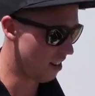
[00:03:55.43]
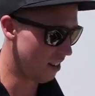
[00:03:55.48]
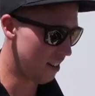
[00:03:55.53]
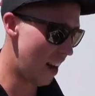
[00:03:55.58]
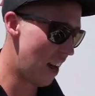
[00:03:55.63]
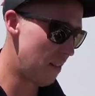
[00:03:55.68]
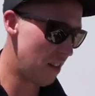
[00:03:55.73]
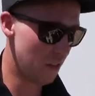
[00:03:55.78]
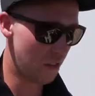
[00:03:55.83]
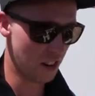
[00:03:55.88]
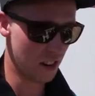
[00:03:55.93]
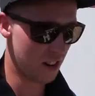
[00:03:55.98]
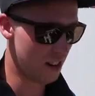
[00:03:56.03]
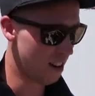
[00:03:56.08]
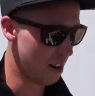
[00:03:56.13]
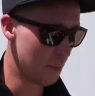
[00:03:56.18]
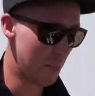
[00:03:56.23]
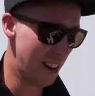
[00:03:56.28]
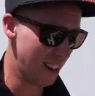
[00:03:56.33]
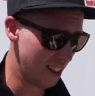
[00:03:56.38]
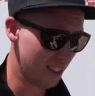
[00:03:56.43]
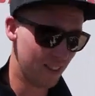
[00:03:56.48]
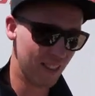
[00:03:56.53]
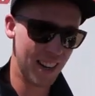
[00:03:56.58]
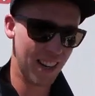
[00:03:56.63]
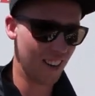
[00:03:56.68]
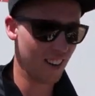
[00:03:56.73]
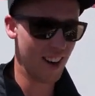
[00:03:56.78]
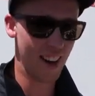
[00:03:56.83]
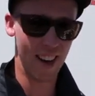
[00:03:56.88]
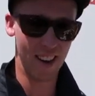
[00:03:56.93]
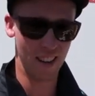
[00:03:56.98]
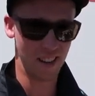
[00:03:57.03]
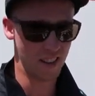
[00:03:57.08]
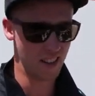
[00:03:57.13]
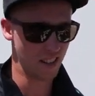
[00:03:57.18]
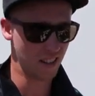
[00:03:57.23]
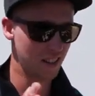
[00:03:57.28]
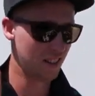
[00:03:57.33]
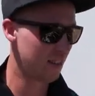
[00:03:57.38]
even if you do it at about $3,000, it
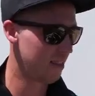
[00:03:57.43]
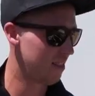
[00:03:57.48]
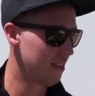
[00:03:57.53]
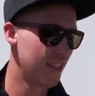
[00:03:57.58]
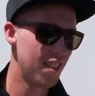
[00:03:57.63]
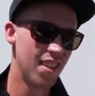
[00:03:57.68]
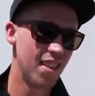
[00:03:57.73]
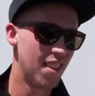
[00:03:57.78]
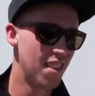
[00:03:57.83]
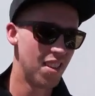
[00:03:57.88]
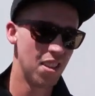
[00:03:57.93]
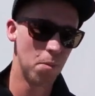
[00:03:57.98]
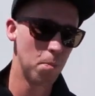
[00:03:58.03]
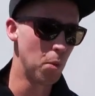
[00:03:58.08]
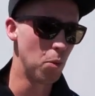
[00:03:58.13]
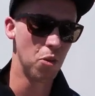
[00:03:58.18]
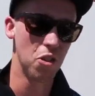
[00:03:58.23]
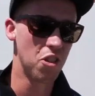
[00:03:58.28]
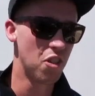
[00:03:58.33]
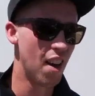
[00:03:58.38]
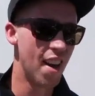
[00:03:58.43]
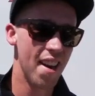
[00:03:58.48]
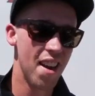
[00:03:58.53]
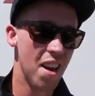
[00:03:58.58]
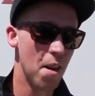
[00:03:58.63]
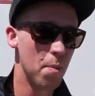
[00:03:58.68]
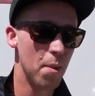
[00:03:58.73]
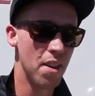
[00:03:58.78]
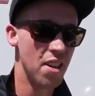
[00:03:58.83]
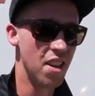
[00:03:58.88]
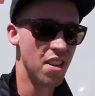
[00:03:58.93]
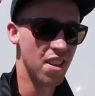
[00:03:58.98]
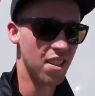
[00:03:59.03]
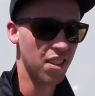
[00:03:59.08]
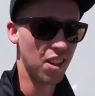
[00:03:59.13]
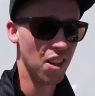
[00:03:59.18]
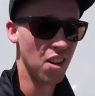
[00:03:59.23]
just spools straight up and you're just